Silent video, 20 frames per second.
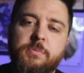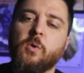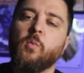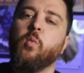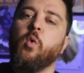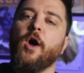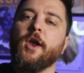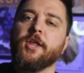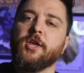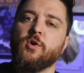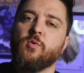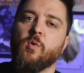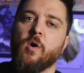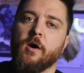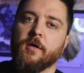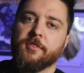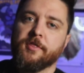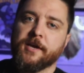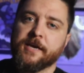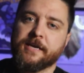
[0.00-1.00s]
But what do you all
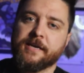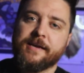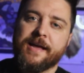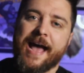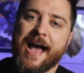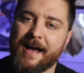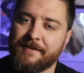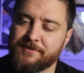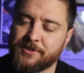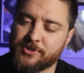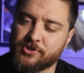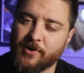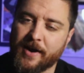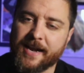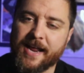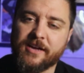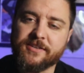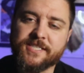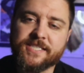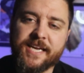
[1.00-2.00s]
think? Have you tried
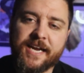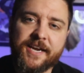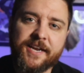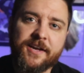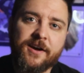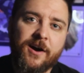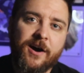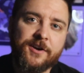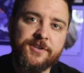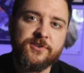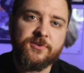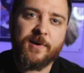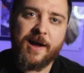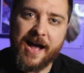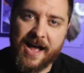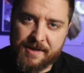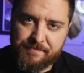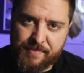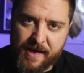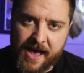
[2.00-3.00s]
out Stadia on your
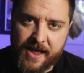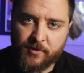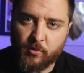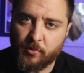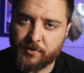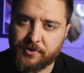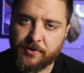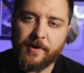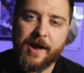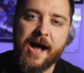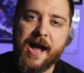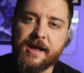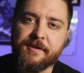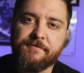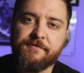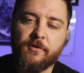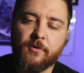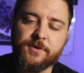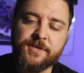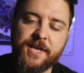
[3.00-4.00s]
iPad or your
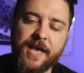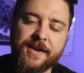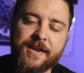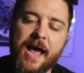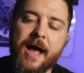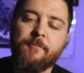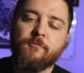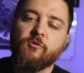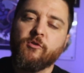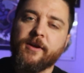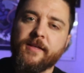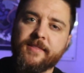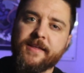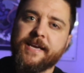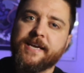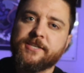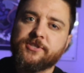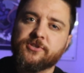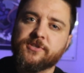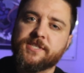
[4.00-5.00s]
iPhone yet? I'm really
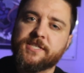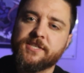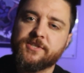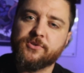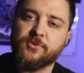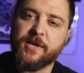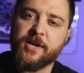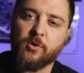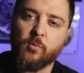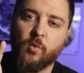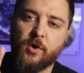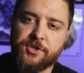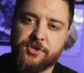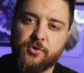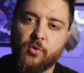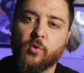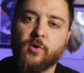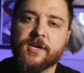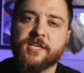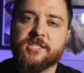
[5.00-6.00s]
interested to hear what
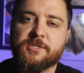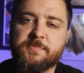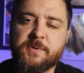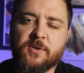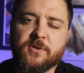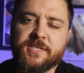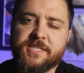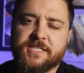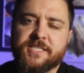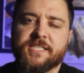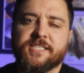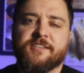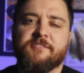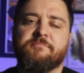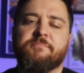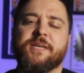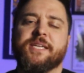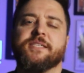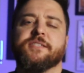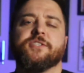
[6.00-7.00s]
your experiences have
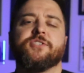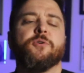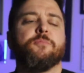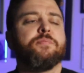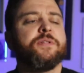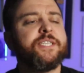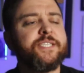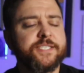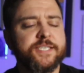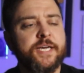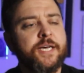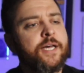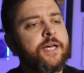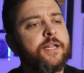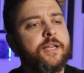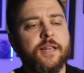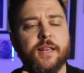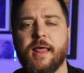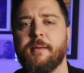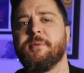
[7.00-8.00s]
been, so please
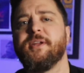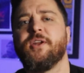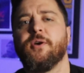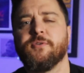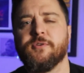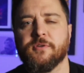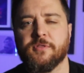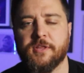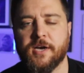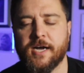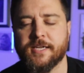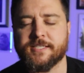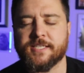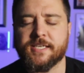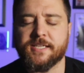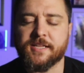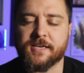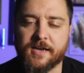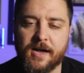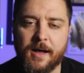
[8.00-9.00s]
let me know your thoughts
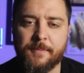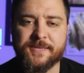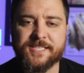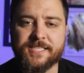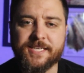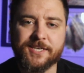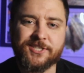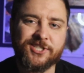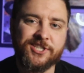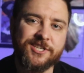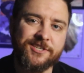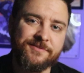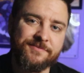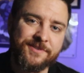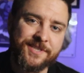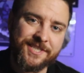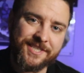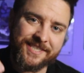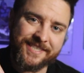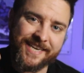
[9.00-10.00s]
in the comment section
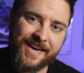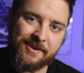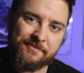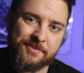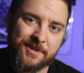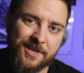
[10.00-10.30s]
down